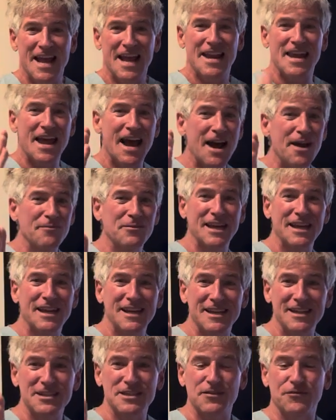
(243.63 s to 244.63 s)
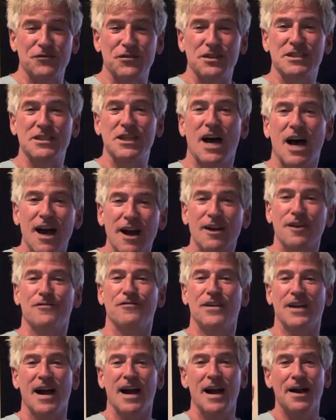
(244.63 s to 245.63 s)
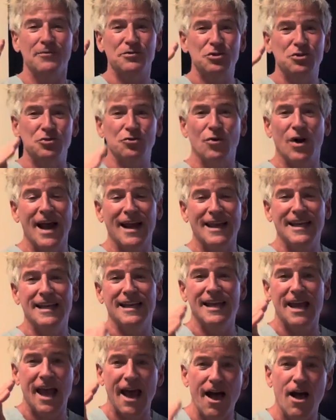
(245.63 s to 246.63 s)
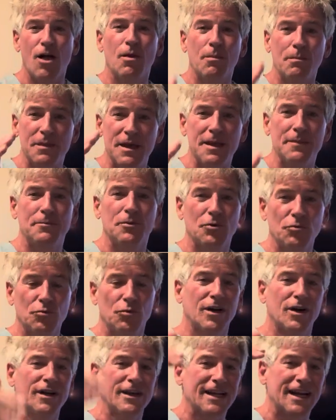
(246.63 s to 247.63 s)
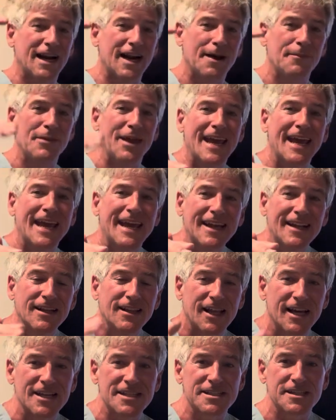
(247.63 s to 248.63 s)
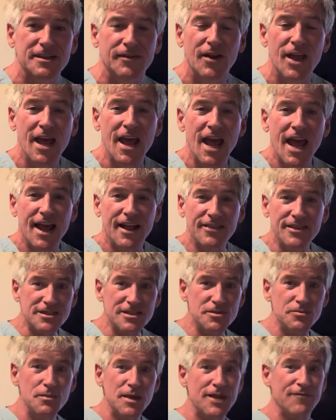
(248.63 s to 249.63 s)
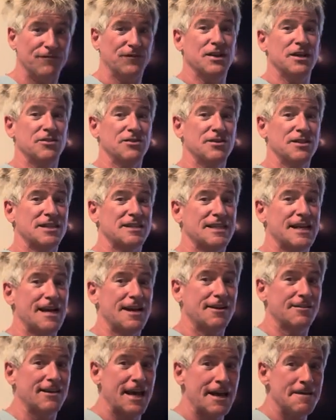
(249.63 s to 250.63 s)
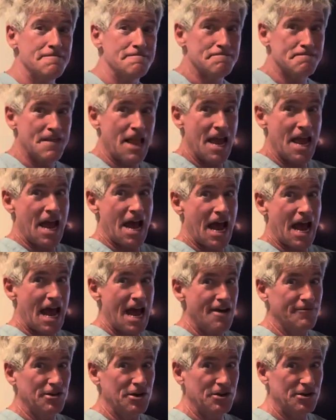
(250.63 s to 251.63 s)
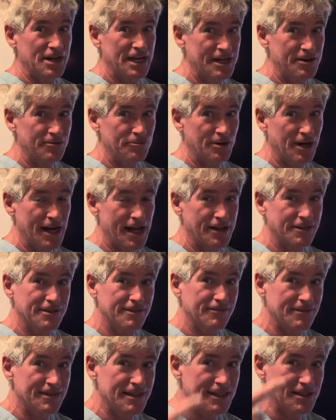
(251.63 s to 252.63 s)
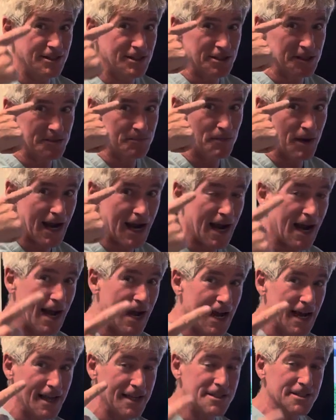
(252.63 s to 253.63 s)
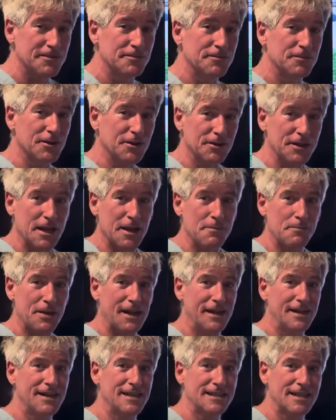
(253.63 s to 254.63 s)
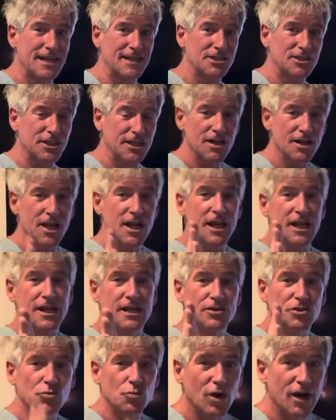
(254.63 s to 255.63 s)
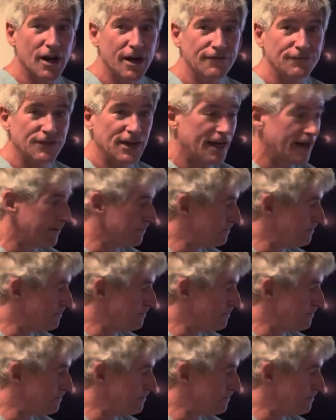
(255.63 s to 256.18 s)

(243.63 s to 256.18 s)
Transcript: Now I'm getting into photography. I'm tracking how people run and I'm analyzing. And this is me figuring this out, okay? I haven't gone anywhere else. This is just my eyes, okay, paying attention. Here's what I found.